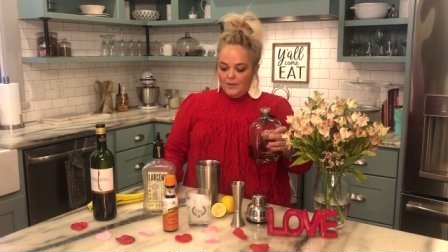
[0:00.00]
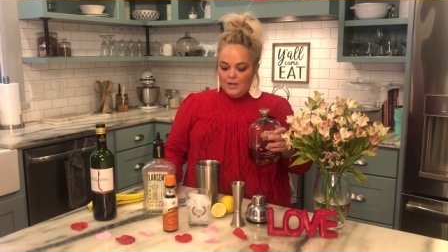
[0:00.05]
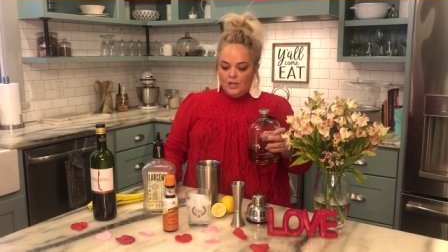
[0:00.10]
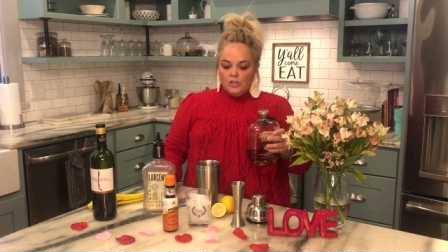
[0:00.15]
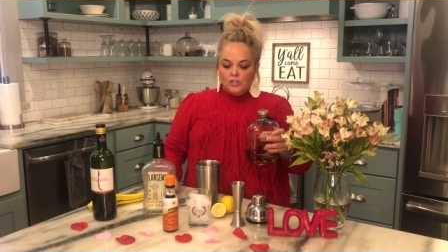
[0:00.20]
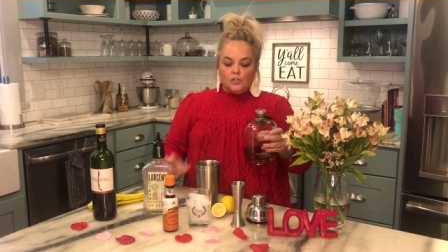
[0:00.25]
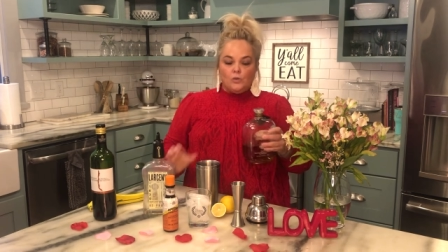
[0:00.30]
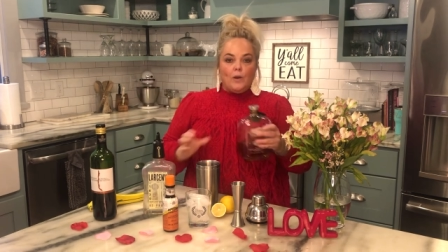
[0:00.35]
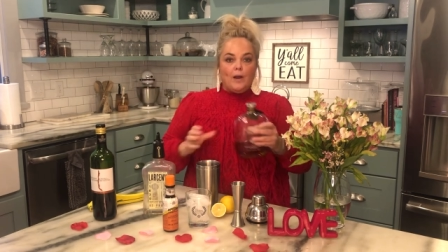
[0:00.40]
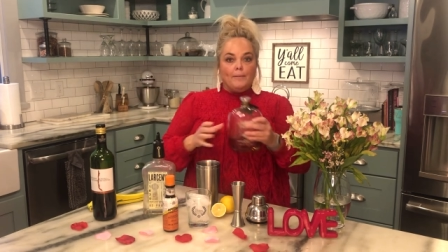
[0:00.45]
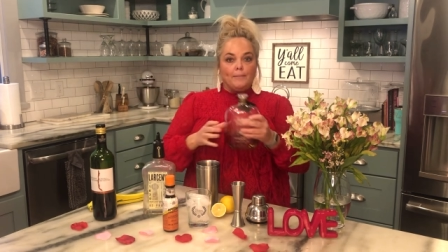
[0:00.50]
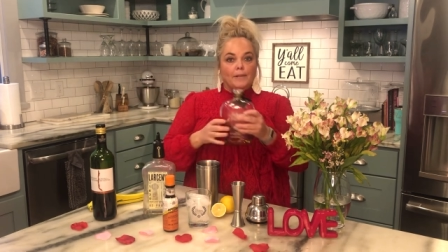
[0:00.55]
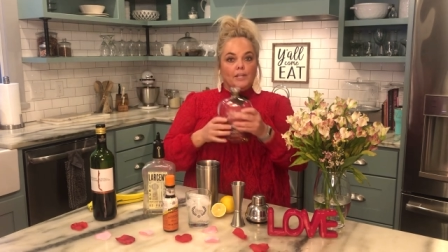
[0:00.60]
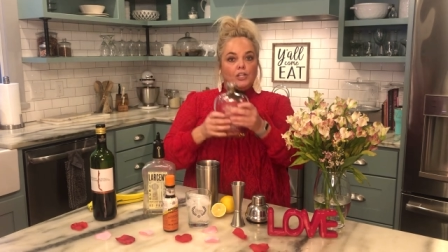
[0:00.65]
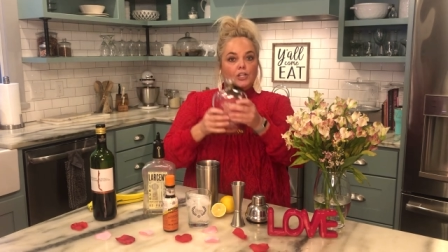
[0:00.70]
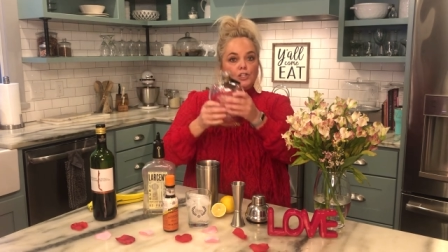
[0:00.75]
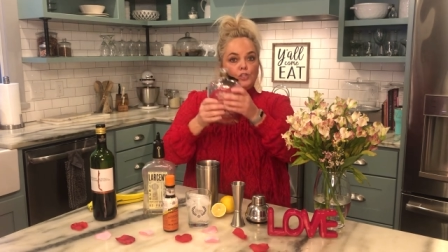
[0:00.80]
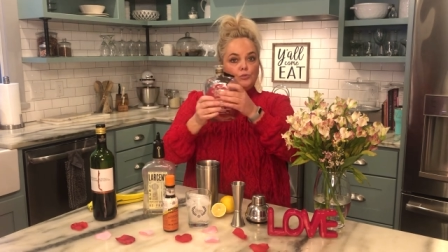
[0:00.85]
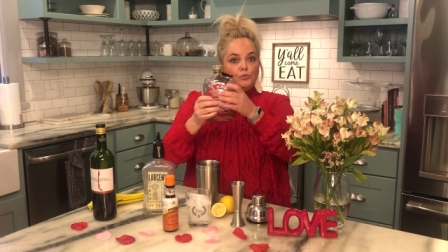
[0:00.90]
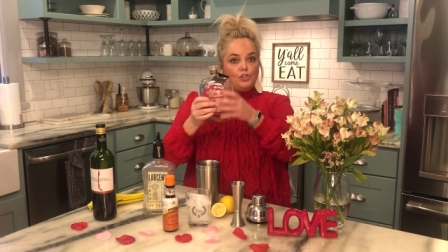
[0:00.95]
So I'm gonna
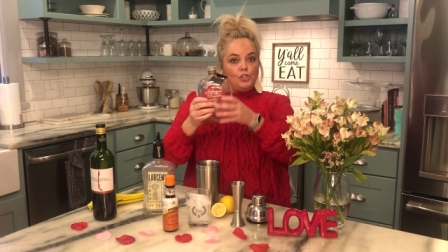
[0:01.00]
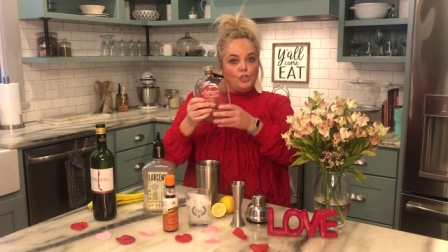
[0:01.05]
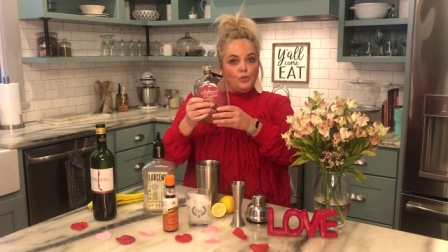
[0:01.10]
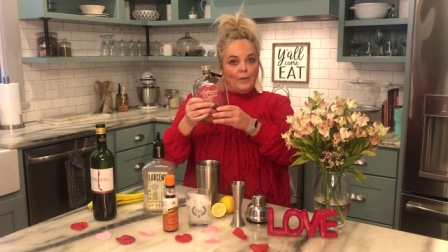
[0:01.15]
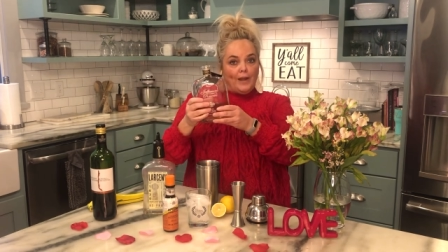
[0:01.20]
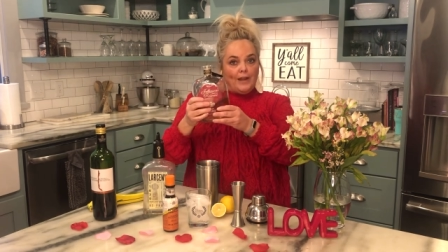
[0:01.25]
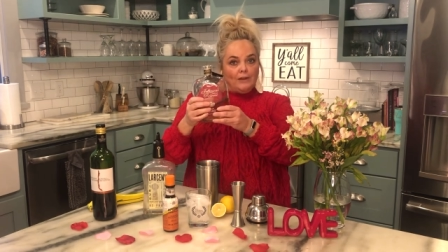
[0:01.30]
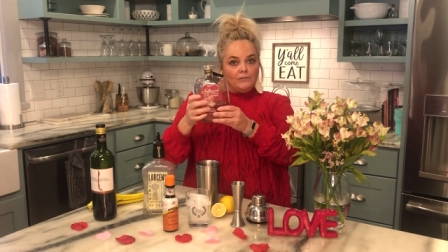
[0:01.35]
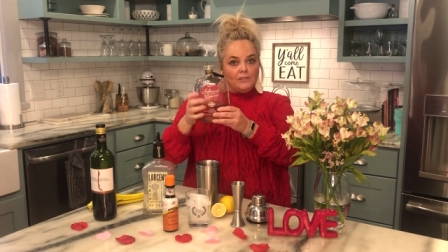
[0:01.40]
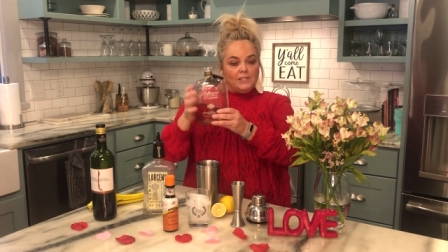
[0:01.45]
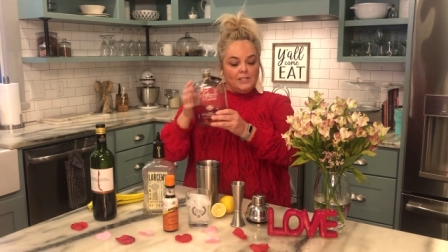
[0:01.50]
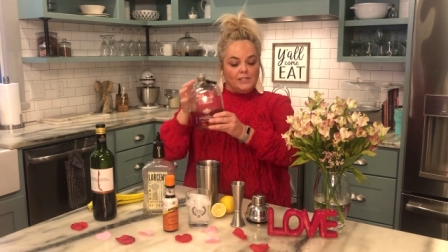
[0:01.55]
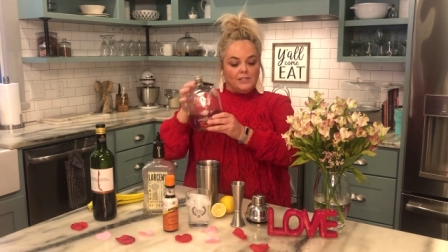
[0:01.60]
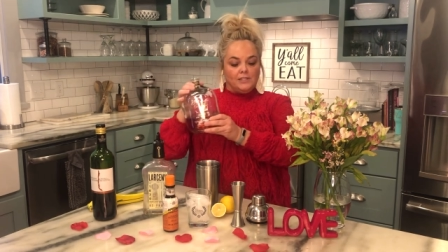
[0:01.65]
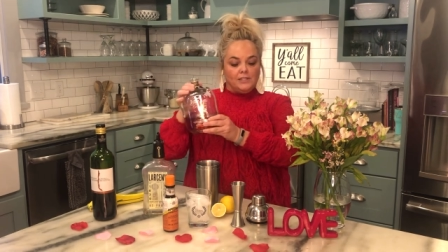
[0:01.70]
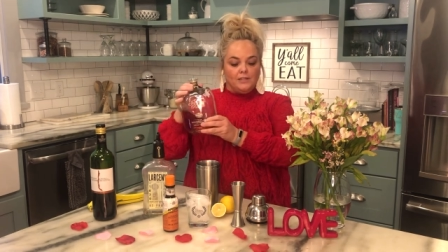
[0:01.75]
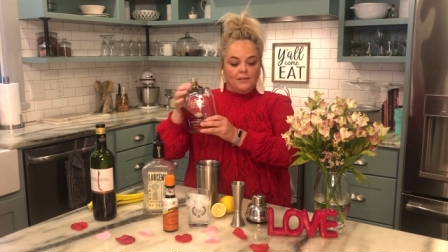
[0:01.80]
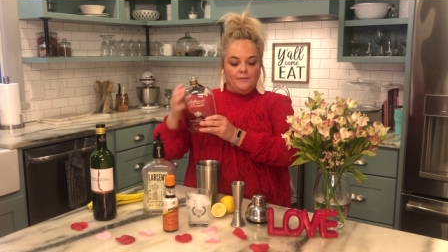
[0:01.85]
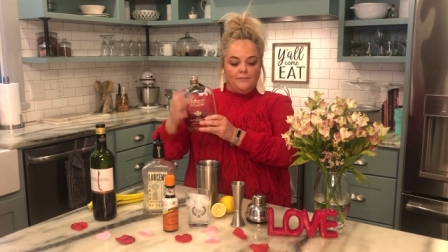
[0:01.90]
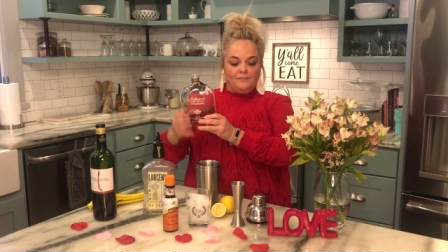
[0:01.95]
do two
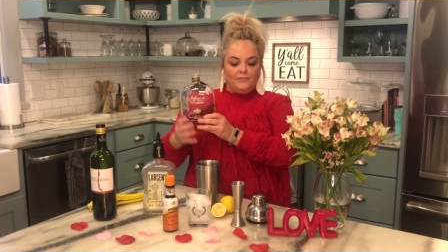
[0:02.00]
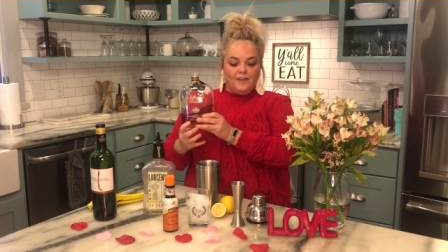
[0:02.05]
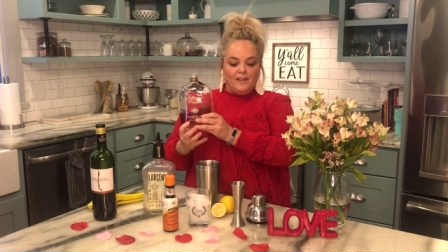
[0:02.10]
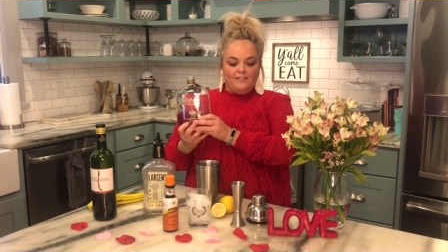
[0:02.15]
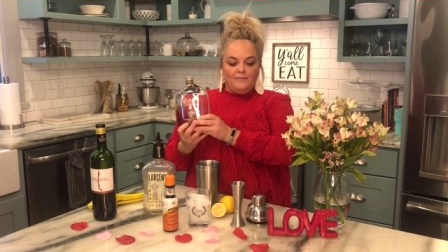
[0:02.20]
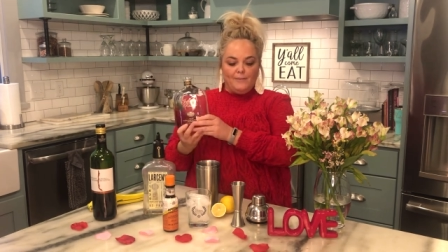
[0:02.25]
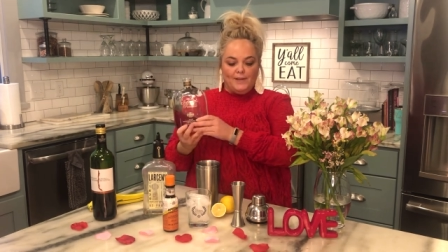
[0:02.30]
ounces of my